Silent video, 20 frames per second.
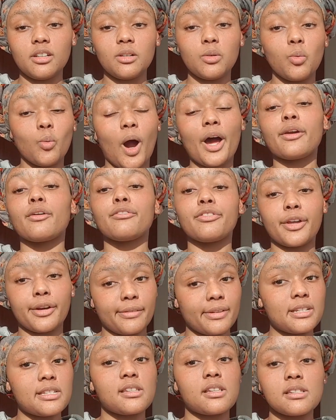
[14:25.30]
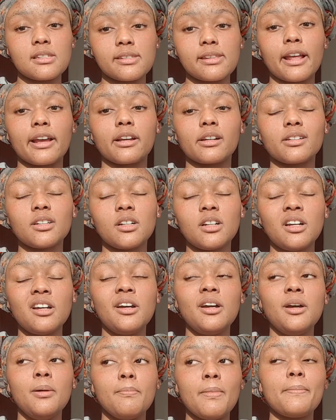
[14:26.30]
one of the reasons, like
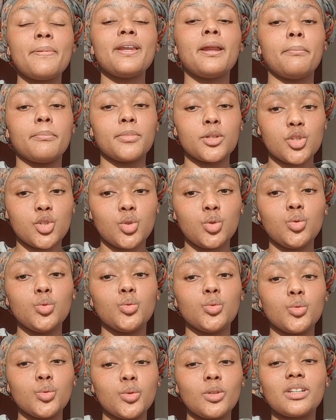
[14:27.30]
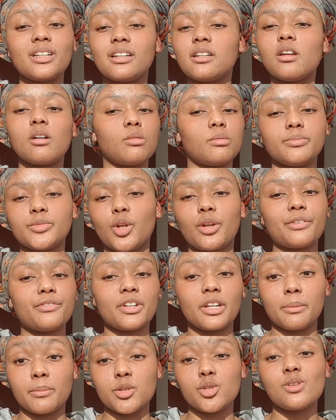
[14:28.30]
maybe number two, no, not even
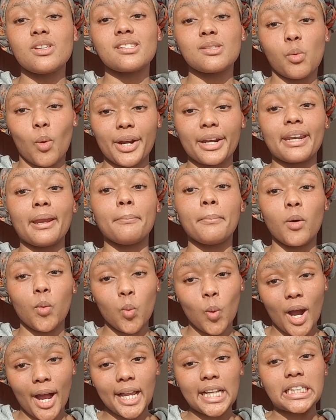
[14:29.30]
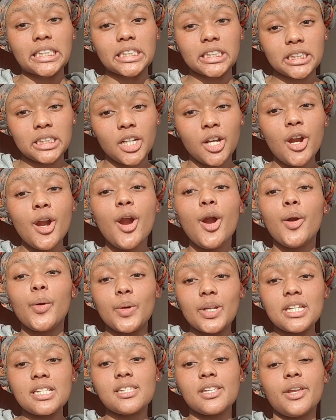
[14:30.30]
number two, he's the number one
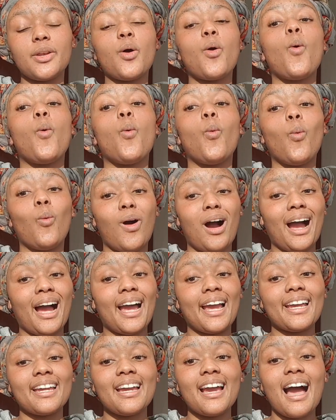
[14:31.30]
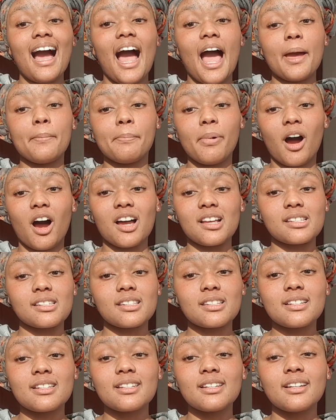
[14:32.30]
reason why I
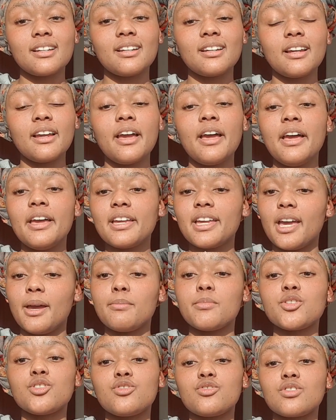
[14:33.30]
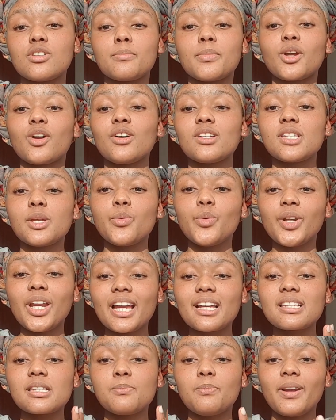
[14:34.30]
passed chemistry, because he would
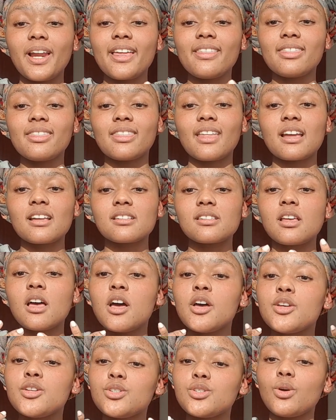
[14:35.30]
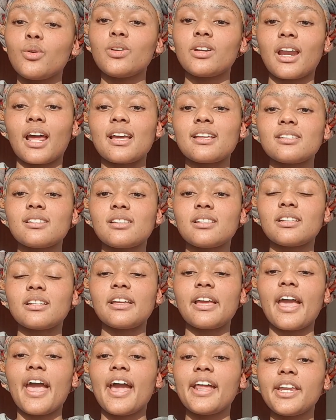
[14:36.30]
explain things so
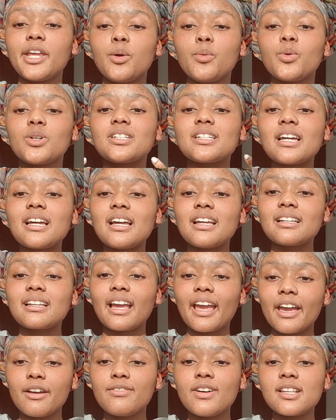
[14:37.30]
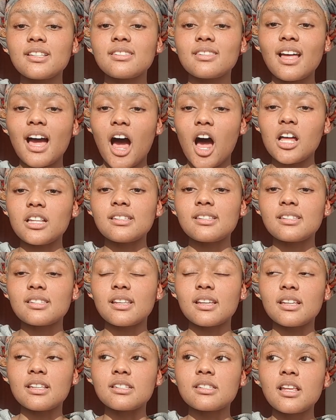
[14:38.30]
nicely and he would give us the
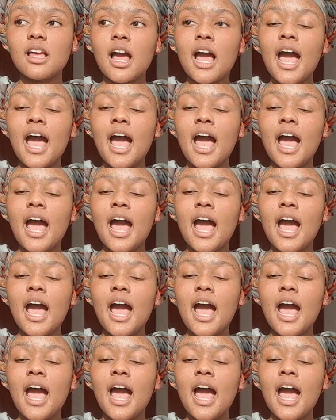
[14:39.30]
answers